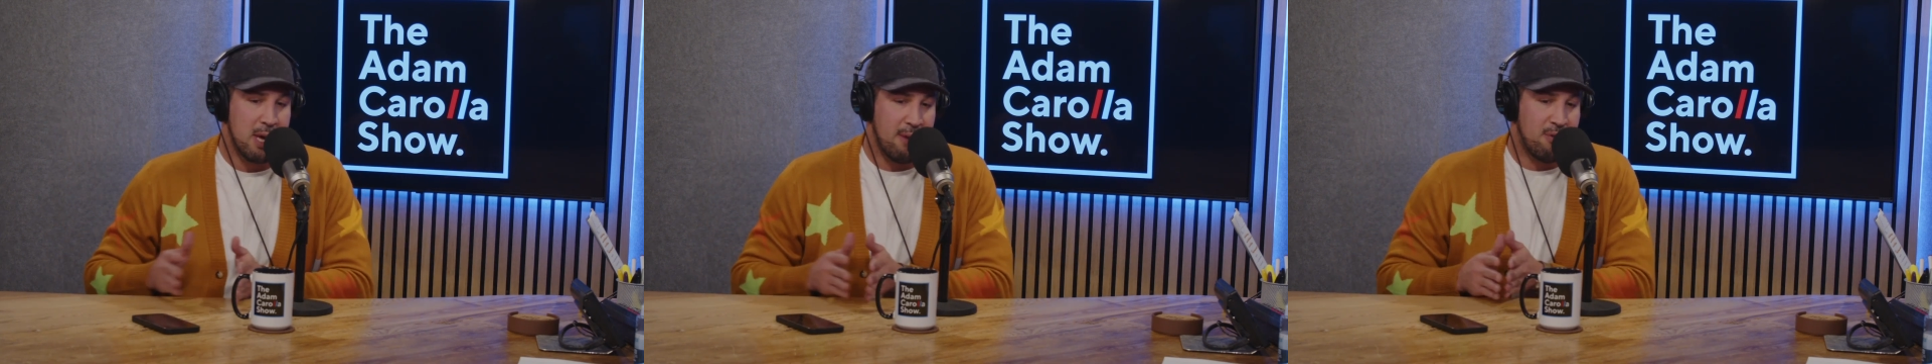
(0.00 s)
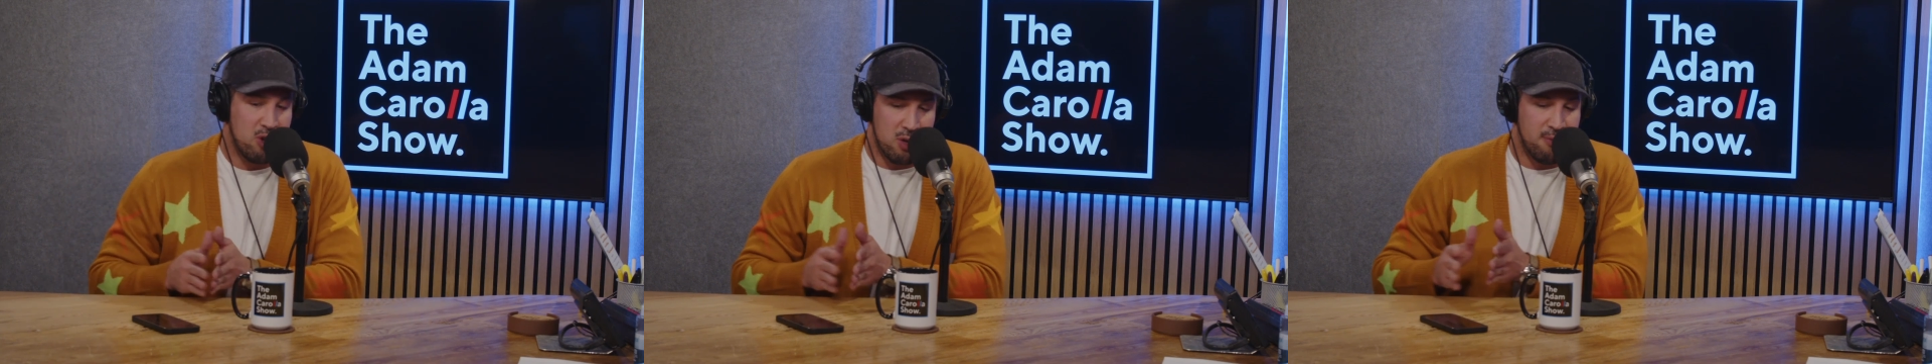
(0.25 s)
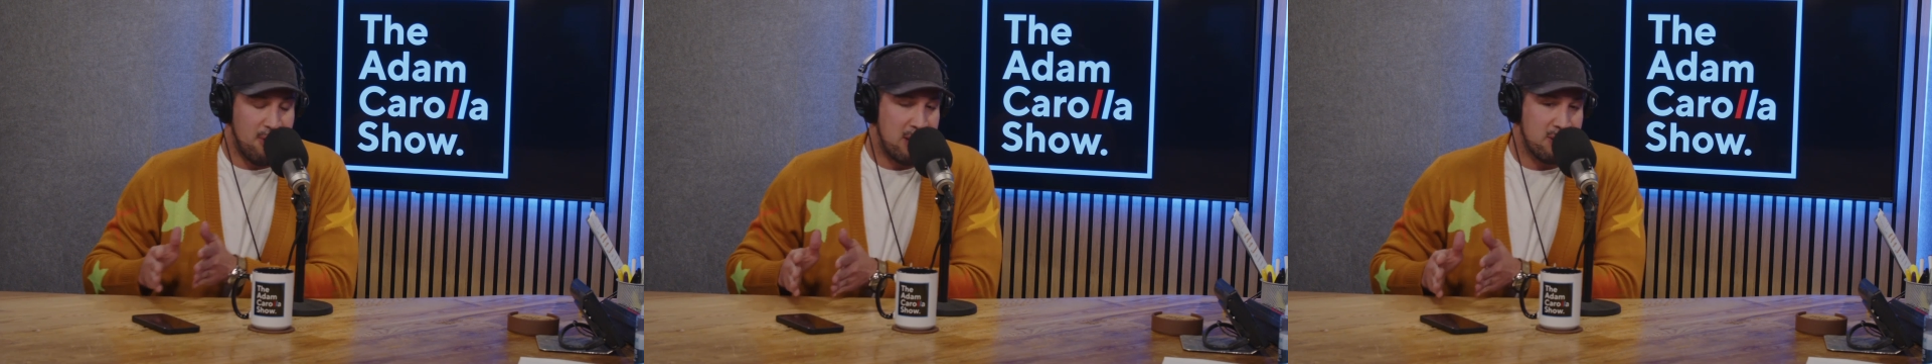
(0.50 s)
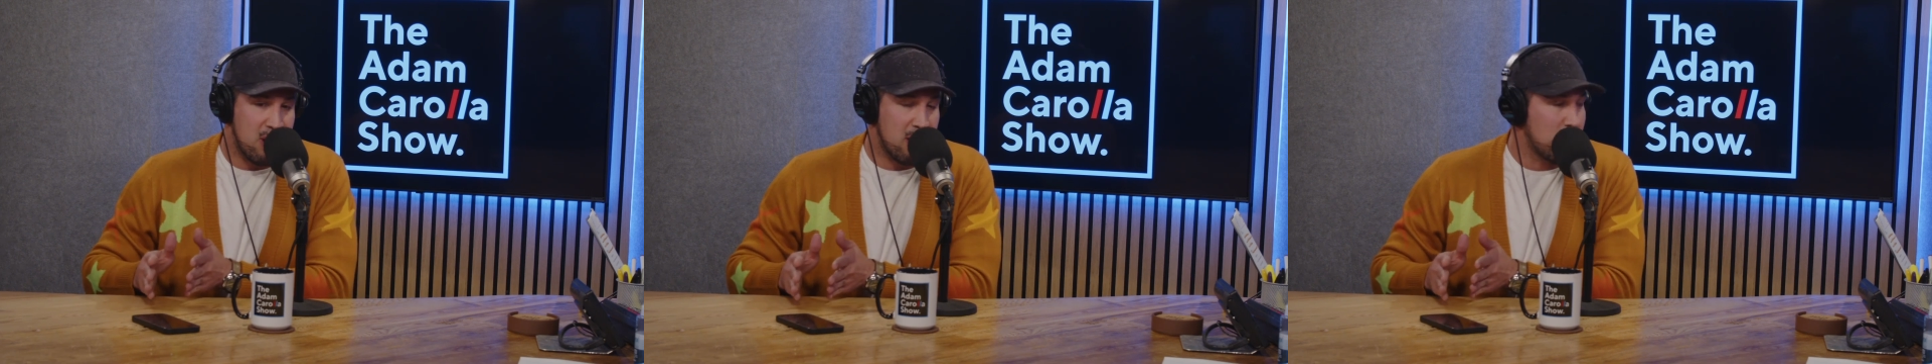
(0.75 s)
If he just
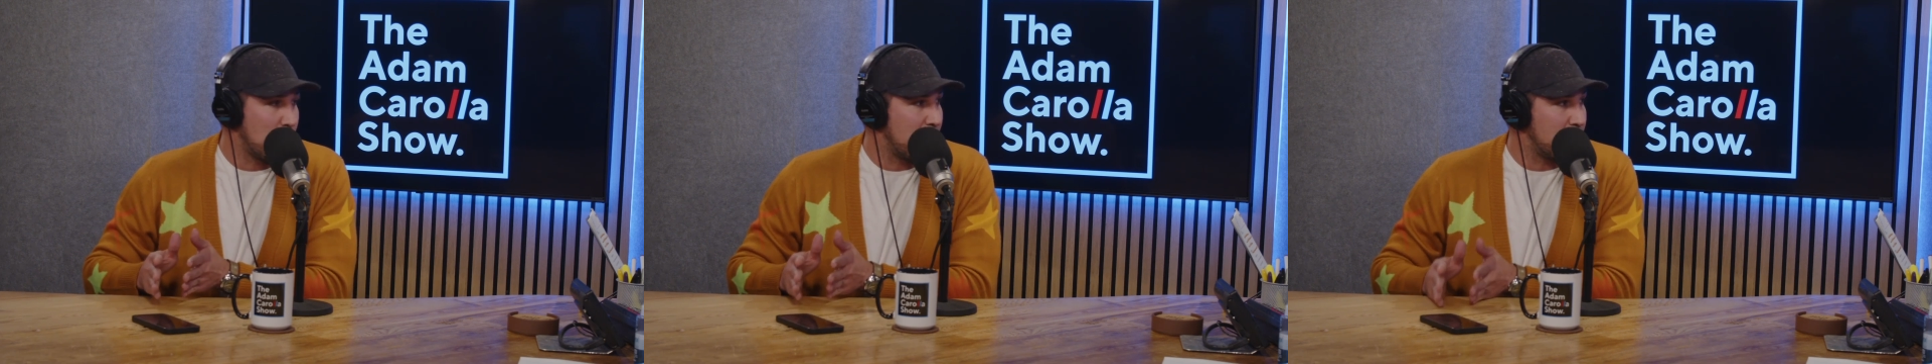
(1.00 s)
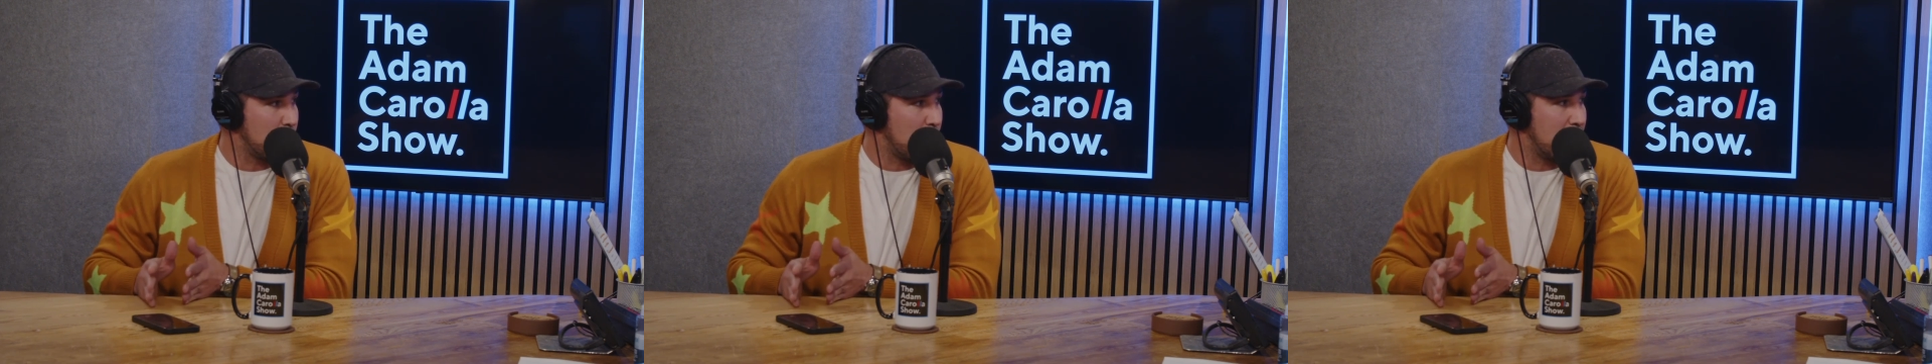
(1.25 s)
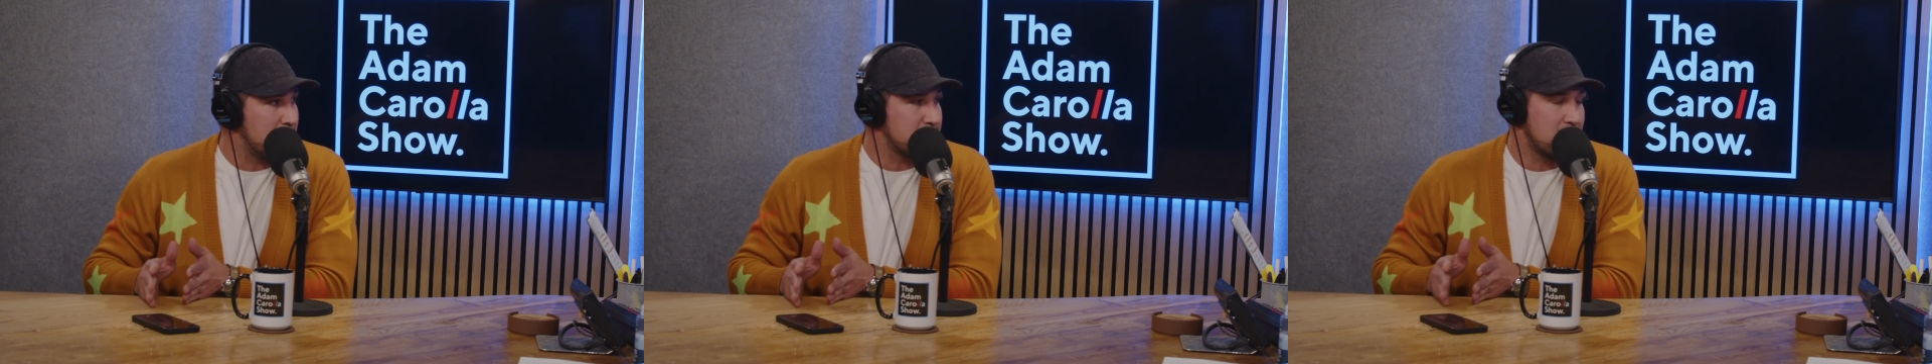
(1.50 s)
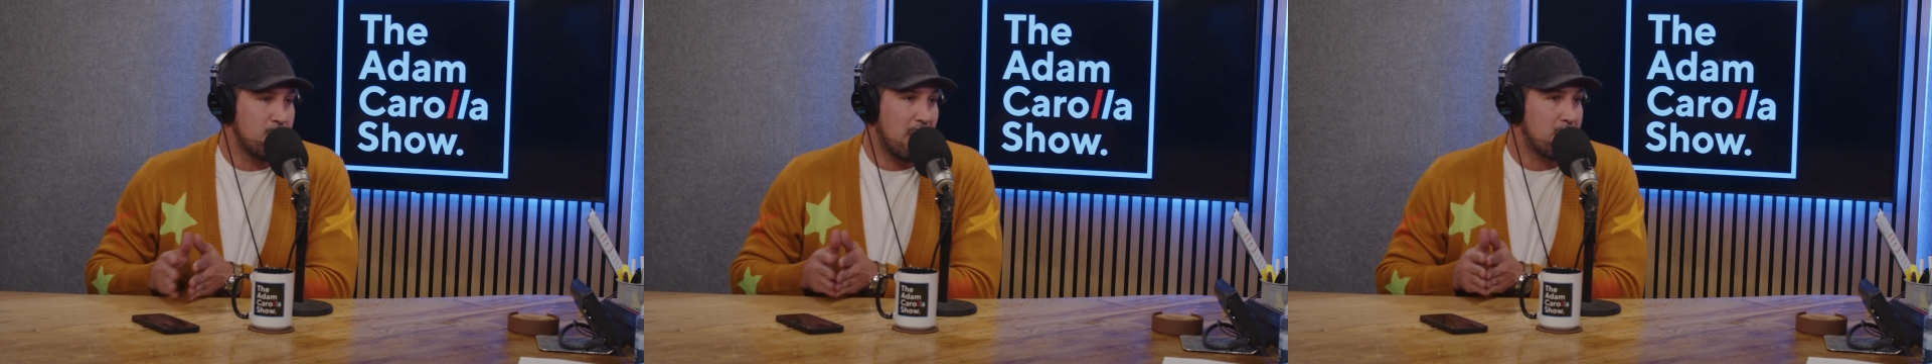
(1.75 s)
fights Deontay Wilder
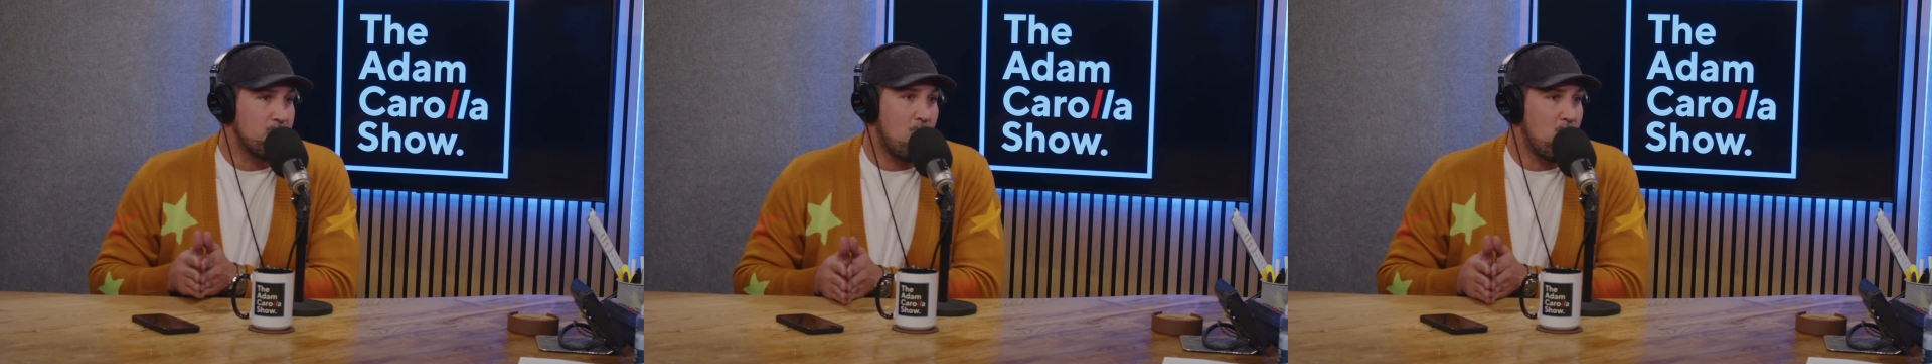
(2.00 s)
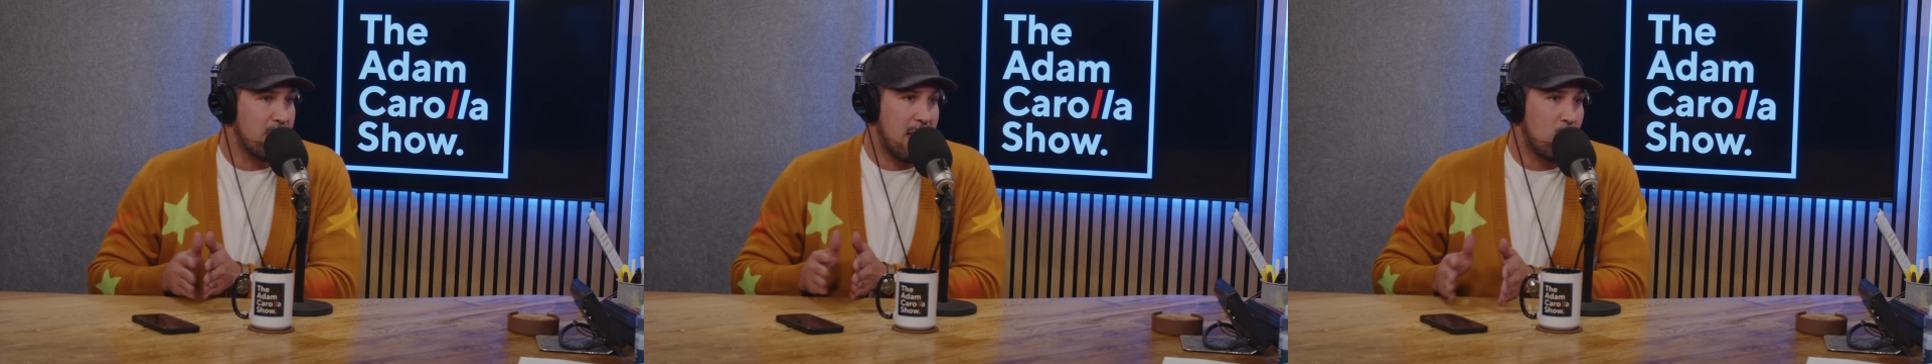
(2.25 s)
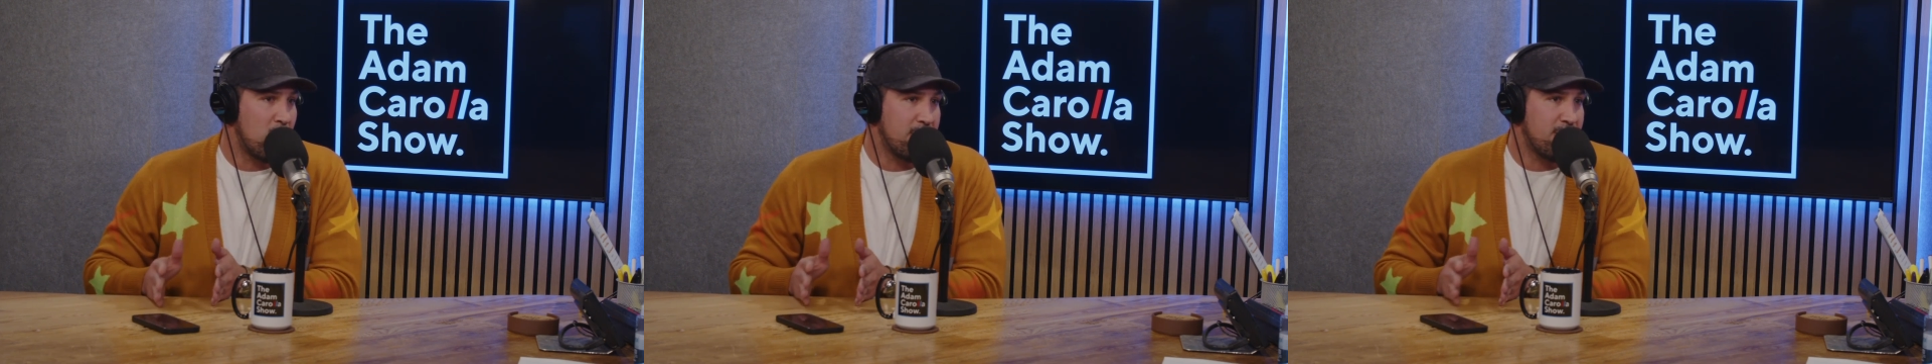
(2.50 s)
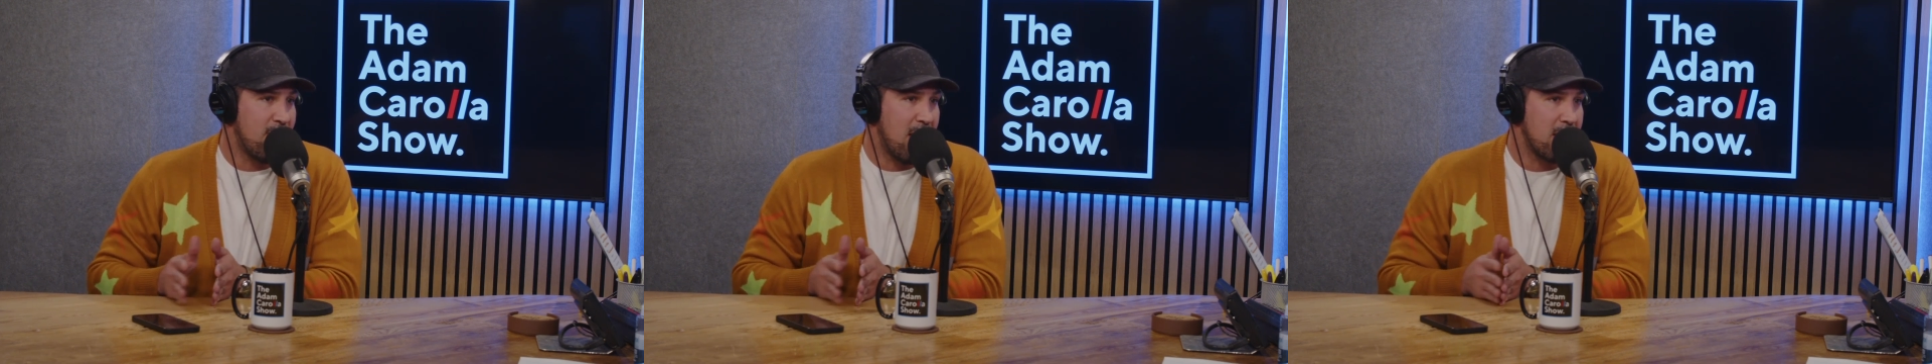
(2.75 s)
once, he'd make more in that
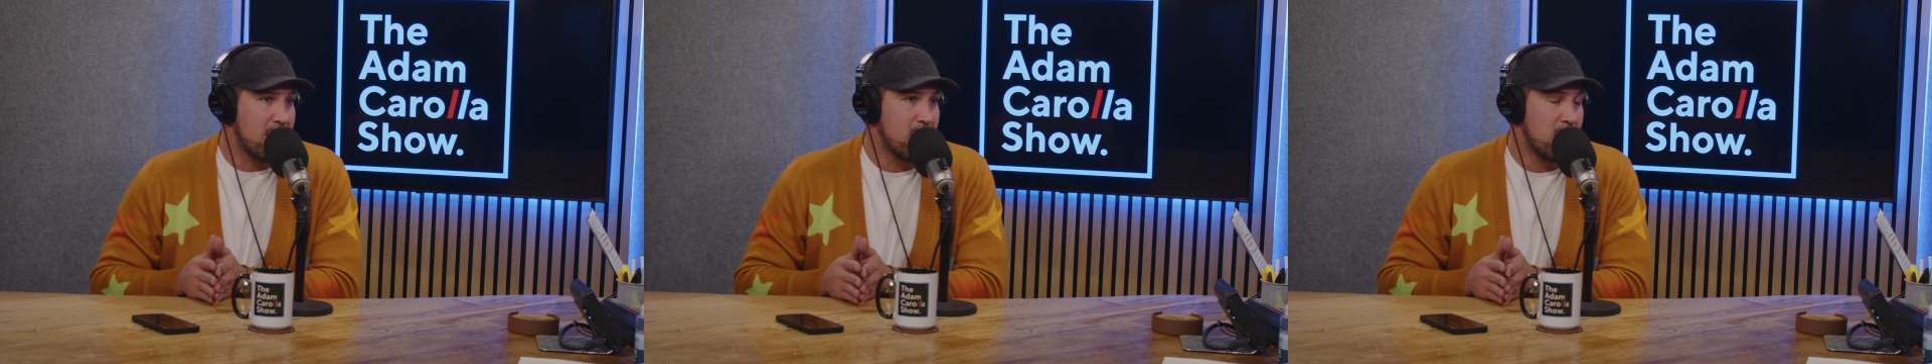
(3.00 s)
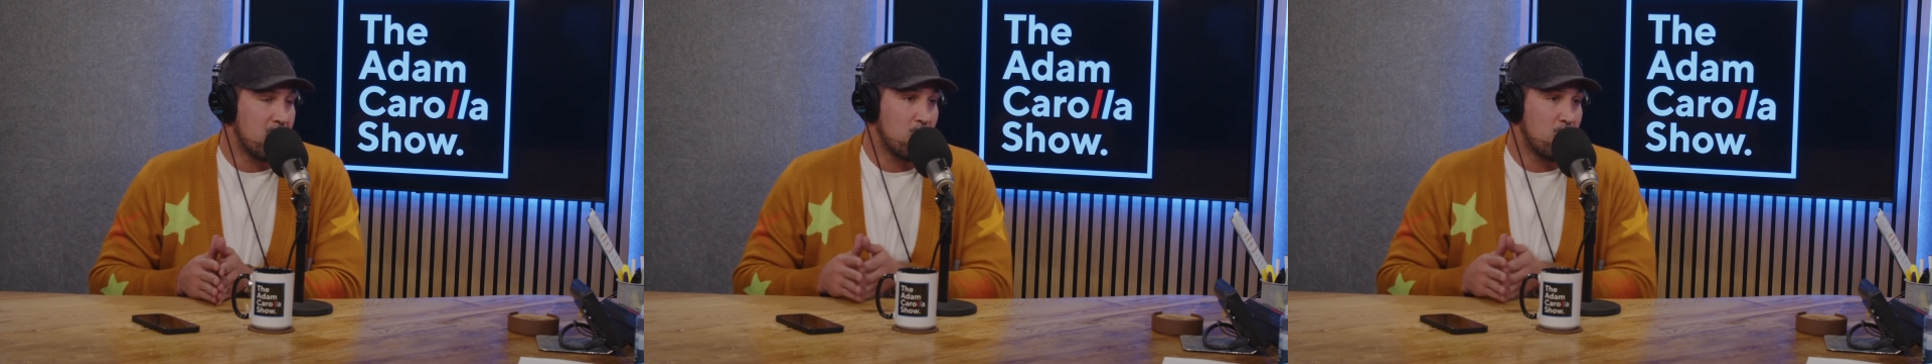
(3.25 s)
one fight,